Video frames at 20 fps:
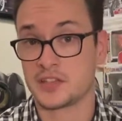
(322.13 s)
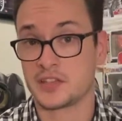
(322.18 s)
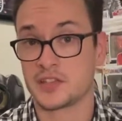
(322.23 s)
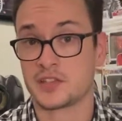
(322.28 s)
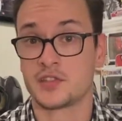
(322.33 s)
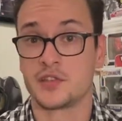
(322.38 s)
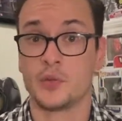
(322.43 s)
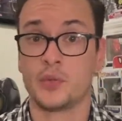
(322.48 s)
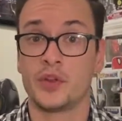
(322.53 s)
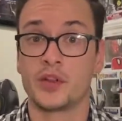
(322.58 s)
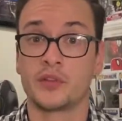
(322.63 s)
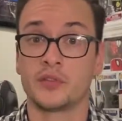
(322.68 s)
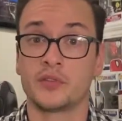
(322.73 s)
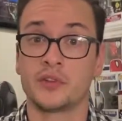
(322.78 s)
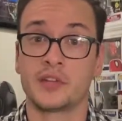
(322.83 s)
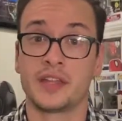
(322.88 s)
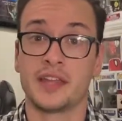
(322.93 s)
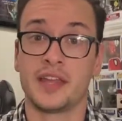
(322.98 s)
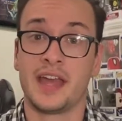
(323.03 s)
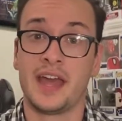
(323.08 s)
So we are
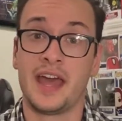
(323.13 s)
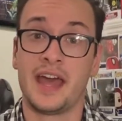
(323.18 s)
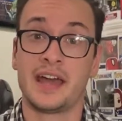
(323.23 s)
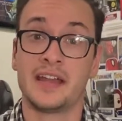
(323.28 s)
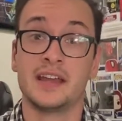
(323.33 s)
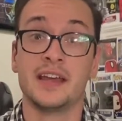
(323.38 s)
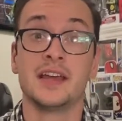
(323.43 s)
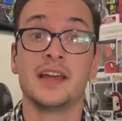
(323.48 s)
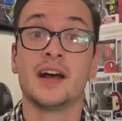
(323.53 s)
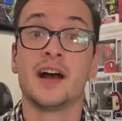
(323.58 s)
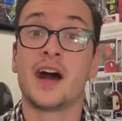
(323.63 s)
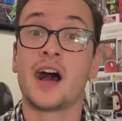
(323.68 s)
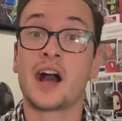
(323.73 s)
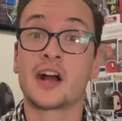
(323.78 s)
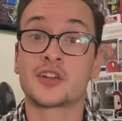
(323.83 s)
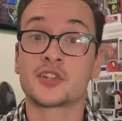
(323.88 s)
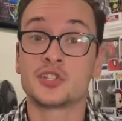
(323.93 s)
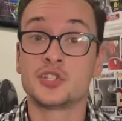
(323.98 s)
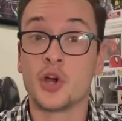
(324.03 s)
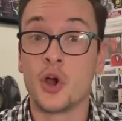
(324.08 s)
looking at
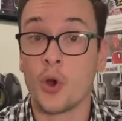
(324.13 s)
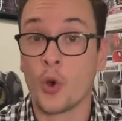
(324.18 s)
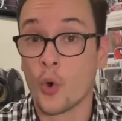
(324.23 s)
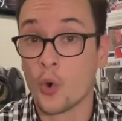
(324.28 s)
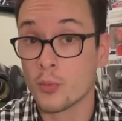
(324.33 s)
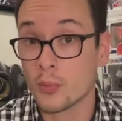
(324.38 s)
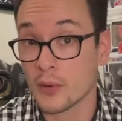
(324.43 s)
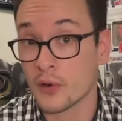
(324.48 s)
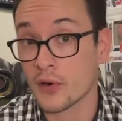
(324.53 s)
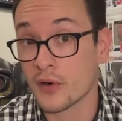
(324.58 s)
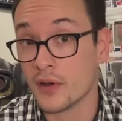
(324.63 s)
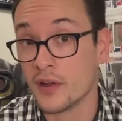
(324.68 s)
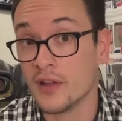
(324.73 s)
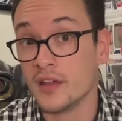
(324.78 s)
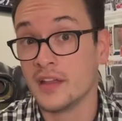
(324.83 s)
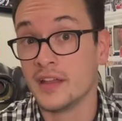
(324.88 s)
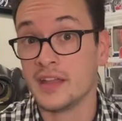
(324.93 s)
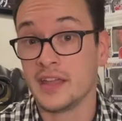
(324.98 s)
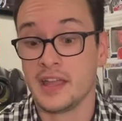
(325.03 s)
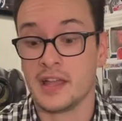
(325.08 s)
October
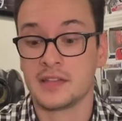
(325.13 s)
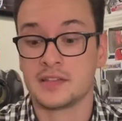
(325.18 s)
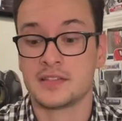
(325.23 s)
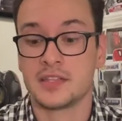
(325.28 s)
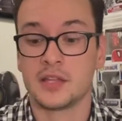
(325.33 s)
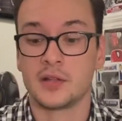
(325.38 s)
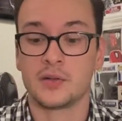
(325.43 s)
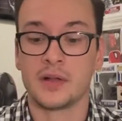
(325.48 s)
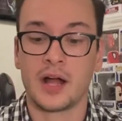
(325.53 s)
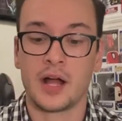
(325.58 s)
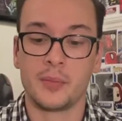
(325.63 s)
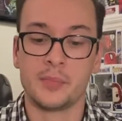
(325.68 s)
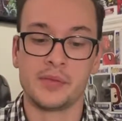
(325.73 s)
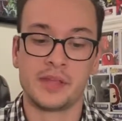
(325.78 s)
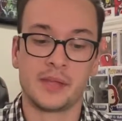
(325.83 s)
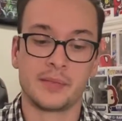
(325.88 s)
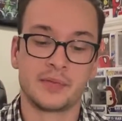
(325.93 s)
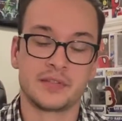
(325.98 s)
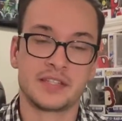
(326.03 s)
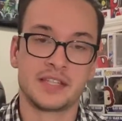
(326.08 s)
until I'll be
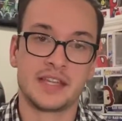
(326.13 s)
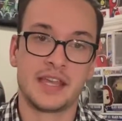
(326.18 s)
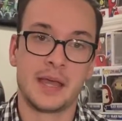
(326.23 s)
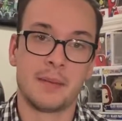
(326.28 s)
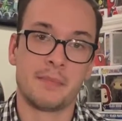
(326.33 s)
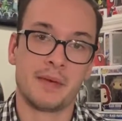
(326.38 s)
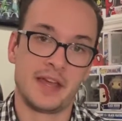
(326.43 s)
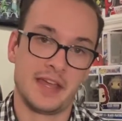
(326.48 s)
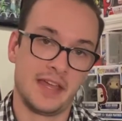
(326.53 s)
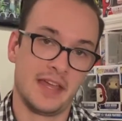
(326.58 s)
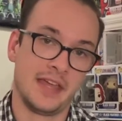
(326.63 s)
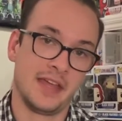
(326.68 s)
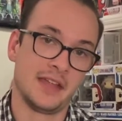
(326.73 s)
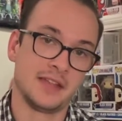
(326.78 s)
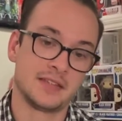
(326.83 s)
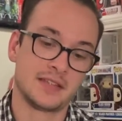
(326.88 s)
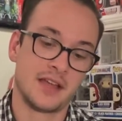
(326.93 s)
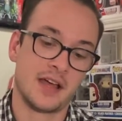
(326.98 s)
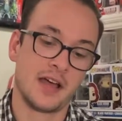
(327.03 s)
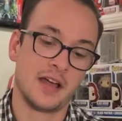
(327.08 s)
able to get my
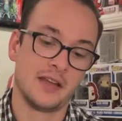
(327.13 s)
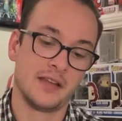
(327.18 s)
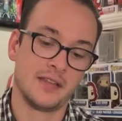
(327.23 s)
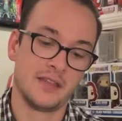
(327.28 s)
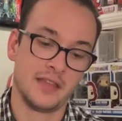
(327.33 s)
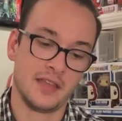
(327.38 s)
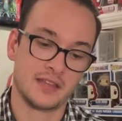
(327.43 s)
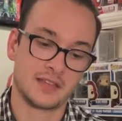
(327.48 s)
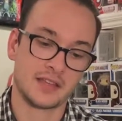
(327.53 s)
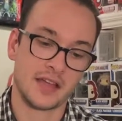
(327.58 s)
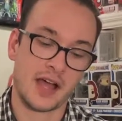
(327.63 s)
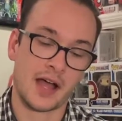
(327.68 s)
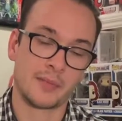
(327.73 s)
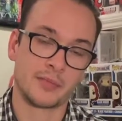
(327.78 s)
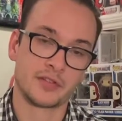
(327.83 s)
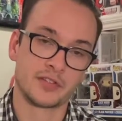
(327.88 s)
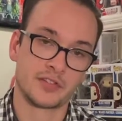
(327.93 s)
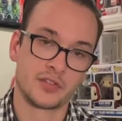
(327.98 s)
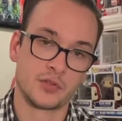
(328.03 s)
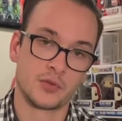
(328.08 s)
hands on this
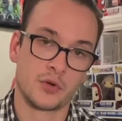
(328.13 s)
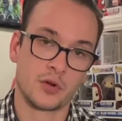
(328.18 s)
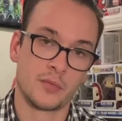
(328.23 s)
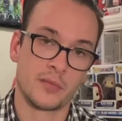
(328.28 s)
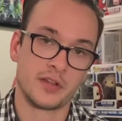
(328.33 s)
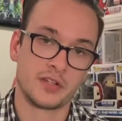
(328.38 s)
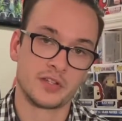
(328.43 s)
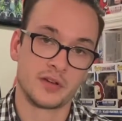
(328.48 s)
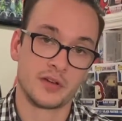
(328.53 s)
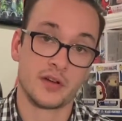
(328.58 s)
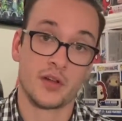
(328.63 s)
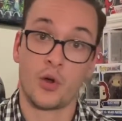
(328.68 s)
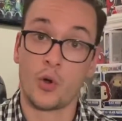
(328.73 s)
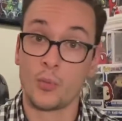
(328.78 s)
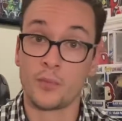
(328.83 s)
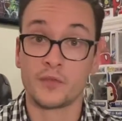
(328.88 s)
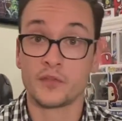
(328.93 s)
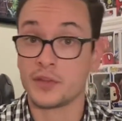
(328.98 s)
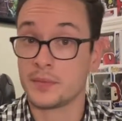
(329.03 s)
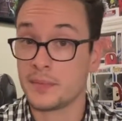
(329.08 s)
Obelisk the Tormentor in
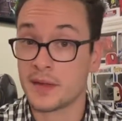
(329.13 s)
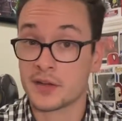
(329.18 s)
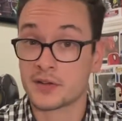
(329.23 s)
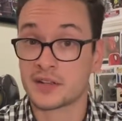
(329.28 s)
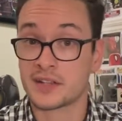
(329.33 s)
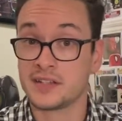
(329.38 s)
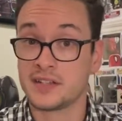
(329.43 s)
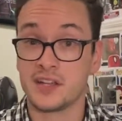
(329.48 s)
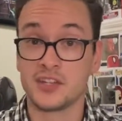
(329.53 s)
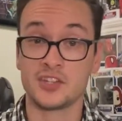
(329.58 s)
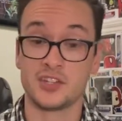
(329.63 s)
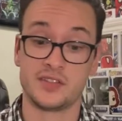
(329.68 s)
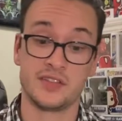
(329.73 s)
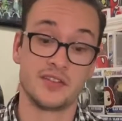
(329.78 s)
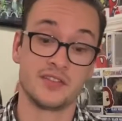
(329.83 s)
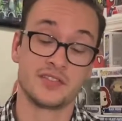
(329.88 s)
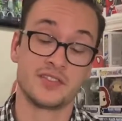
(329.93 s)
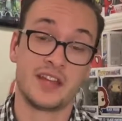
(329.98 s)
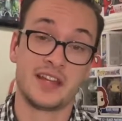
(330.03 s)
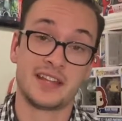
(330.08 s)
hopefully better condition.
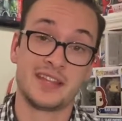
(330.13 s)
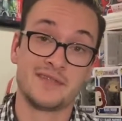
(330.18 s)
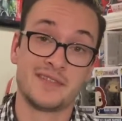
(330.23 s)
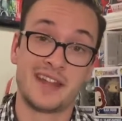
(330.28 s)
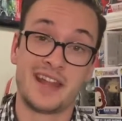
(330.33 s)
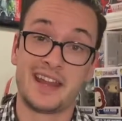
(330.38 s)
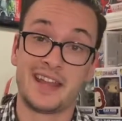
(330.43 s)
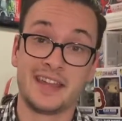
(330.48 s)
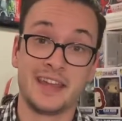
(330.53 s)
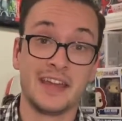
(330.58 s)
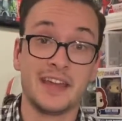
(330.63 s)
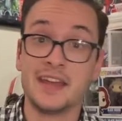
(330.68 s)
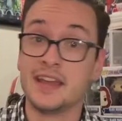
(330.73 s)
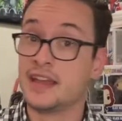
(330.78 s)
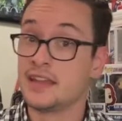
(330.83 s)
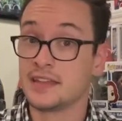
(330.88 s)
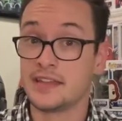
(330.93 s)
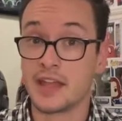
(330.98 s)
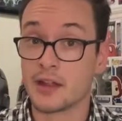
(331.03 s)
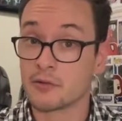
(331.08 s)
There's not even any
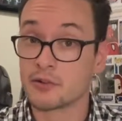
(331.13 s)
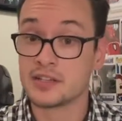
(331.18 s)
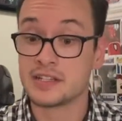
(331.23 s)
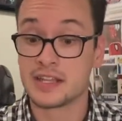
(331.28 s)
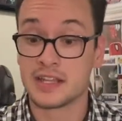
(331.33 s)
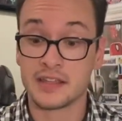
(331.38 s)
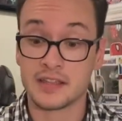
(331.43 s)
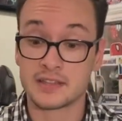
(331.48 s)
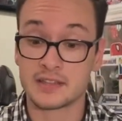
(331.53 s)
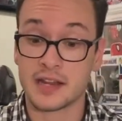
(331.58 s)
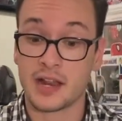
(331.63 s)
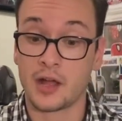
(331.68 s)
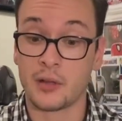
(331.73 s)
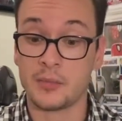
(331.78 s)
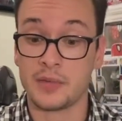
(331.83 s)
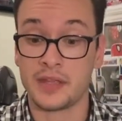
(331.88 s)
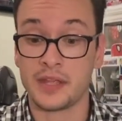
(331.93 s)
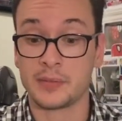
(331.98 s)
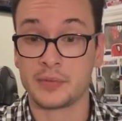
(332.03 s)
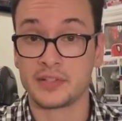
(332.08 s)
guarantees that I'll
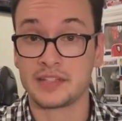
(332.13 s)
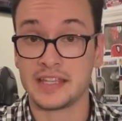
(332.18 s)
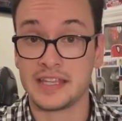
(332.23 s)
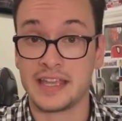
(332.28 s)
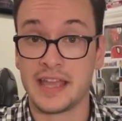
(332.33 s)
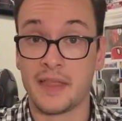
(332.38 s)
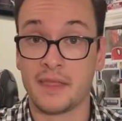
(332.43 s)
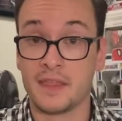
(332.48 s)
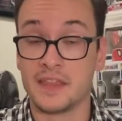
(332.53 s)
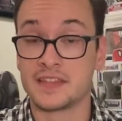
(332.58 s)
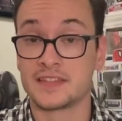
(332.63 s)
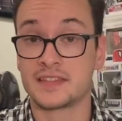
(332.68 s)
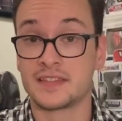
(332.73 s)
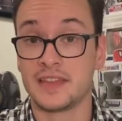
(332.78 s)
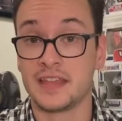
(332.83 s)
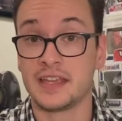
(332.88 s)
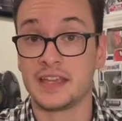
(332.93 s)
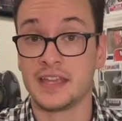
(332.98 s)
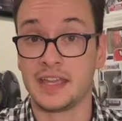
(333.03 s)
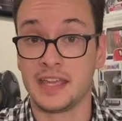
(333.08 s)
be able to get this
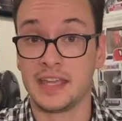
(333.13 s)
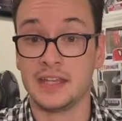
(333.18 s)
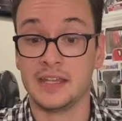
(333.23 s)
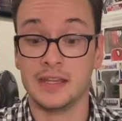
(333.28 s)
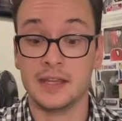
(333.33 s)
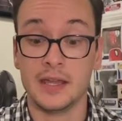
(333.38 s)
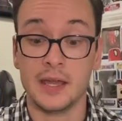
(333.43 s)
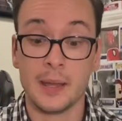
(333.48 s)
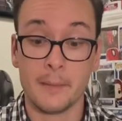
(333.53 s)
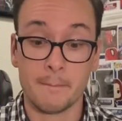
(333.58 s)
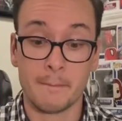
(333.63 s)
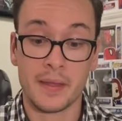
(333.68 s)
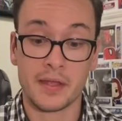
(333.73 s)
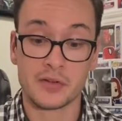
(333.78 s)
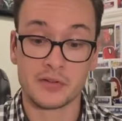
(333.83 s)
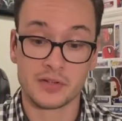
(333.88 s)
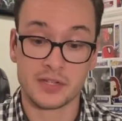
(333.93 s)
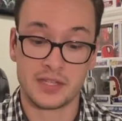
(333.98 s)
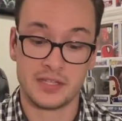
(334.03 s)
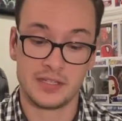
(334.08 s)
thing in
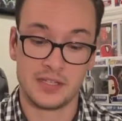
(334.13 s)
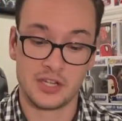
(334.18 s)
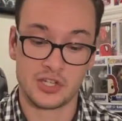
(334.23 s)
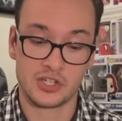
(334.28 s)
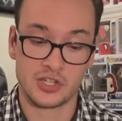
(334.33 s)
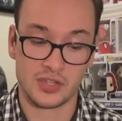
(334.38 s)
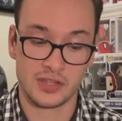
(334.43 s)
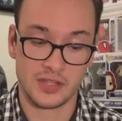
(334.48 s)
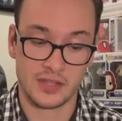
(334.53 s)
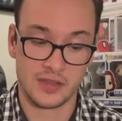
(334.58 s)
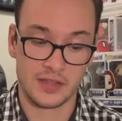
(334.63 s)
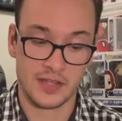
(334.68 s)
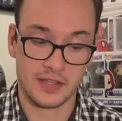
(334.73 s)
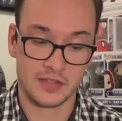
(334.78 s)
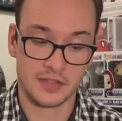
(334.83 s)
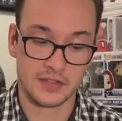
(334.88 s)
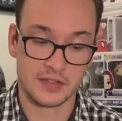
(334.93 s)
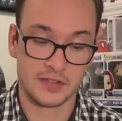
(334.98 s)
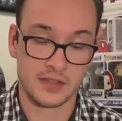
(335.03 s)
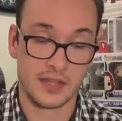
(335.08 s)
better condition than
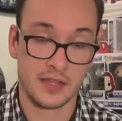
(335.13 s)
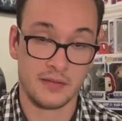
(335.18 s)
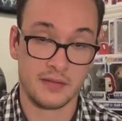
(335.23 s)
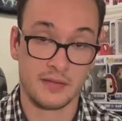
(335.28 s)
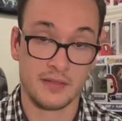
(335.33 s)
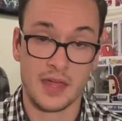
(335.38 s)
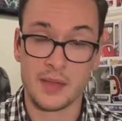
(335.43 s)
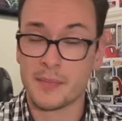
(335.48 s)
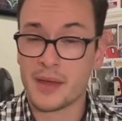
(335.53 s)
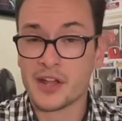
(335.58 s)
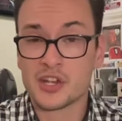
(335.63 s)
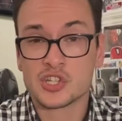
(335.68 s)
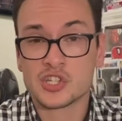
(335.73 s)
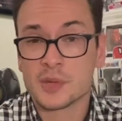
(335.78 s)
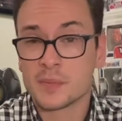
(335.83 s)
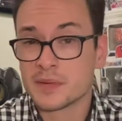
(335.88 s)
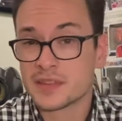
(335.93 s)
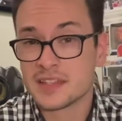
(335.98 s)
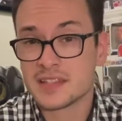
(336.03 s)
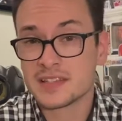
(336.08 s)
this. They, they might
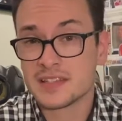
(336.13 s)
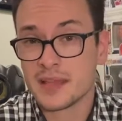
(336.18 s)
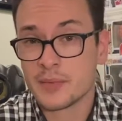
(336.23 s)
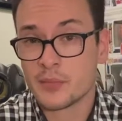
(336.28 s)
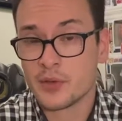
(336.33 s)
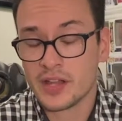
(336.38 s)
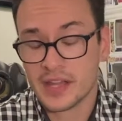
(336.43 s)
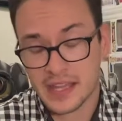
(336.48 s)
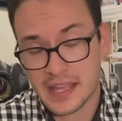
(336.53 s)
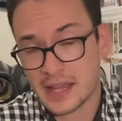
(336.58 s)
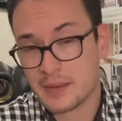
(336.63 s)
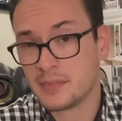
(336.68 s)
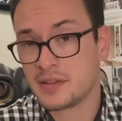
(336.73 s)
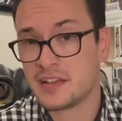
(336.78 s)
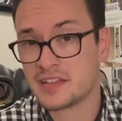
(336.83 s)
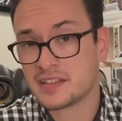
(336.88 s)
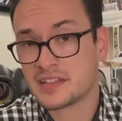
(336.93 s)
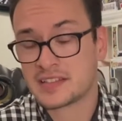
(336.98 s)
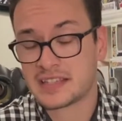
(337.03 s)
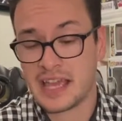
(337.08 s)
ship it the same way again
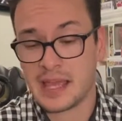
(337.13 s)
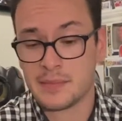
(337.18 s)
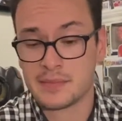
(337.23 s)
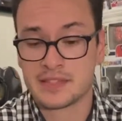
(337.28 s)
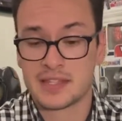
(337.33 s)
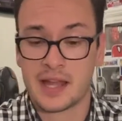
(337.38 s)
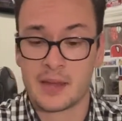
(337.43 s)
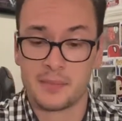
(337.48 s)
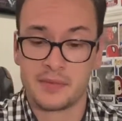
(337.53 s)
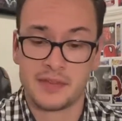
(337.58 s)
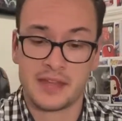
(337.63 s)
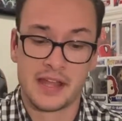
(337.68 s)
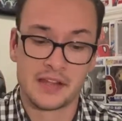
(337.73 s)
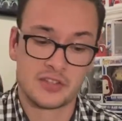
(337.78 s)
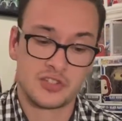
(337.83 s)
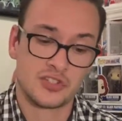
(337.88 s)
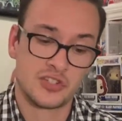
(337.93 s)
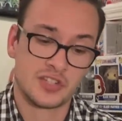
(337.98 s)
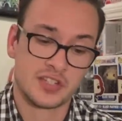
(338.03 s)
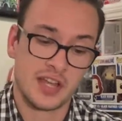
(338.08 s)
because it's GameStop and
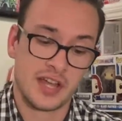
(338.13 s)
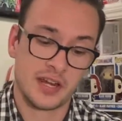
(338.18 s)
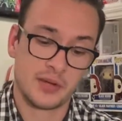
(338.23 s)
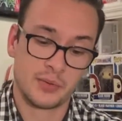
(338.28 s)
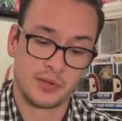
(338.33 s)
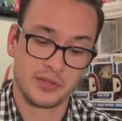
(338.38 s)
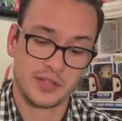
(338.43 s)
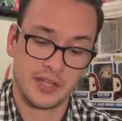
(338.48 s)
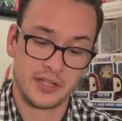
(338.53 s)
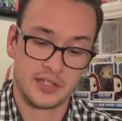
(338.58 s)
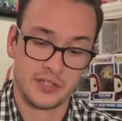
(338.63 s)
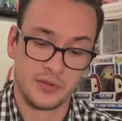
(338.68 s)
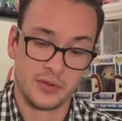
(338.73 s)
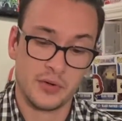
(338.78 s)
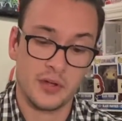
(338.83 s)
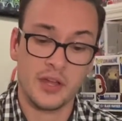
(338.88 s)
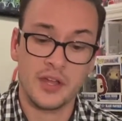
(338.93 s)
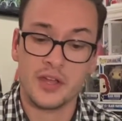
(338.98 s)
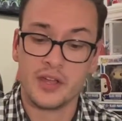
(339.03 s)
that's just kind of what they do.